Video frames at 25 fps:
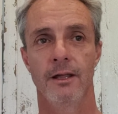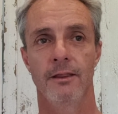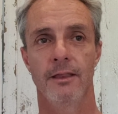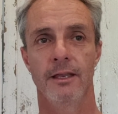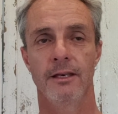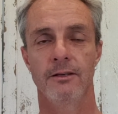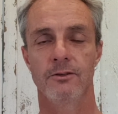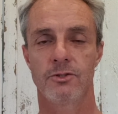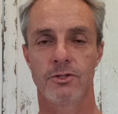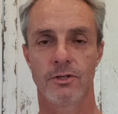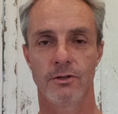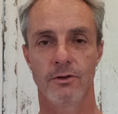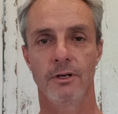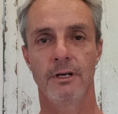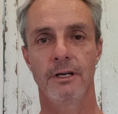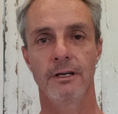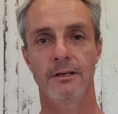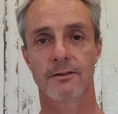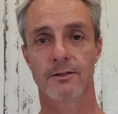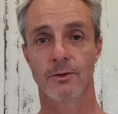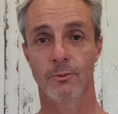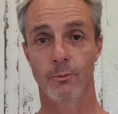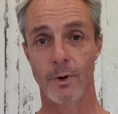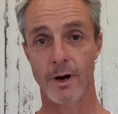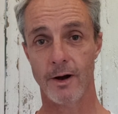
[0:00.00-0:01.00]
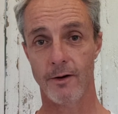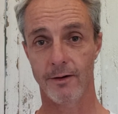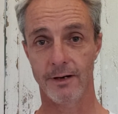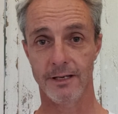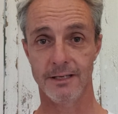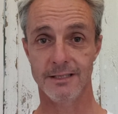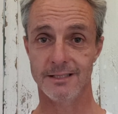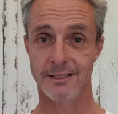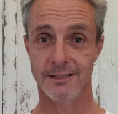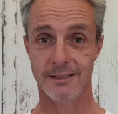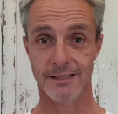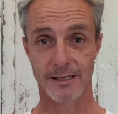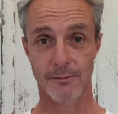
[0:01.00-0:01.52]
then tune into where it
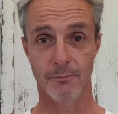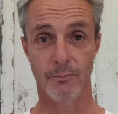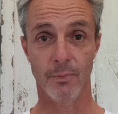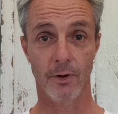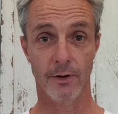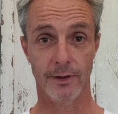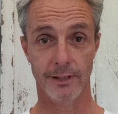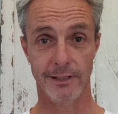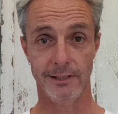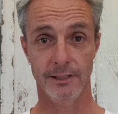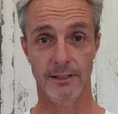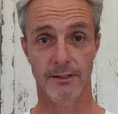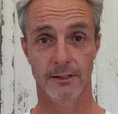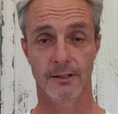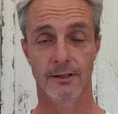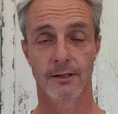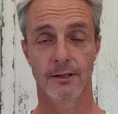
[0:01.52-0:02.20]
is in your body.